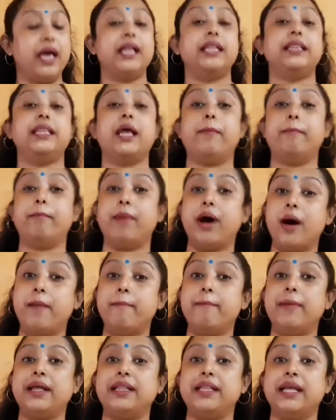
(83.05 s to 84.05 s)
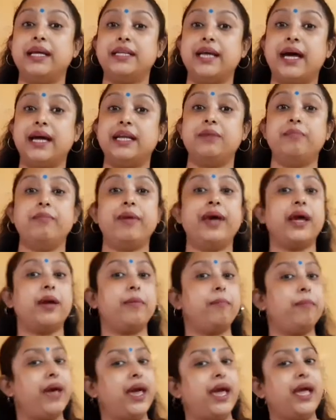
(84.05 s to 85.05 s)
The mom and the dad make
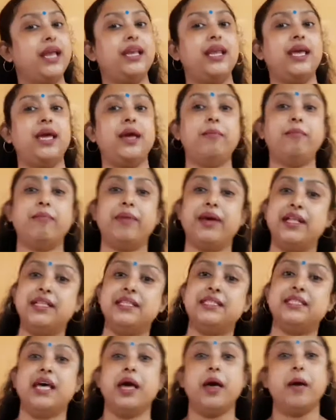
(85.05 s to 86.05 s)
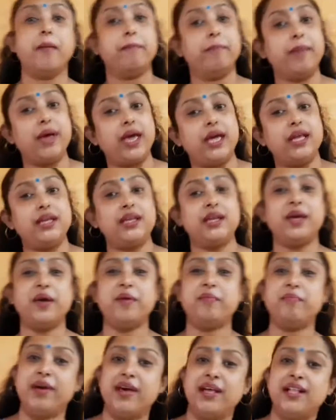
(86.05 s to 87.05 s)
many meals. Many
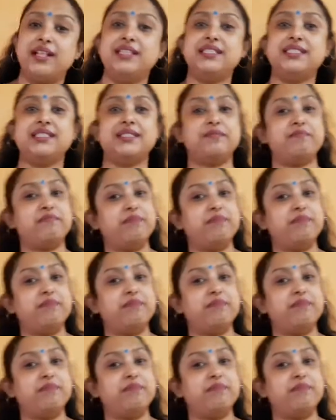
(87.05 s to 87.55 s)
meals.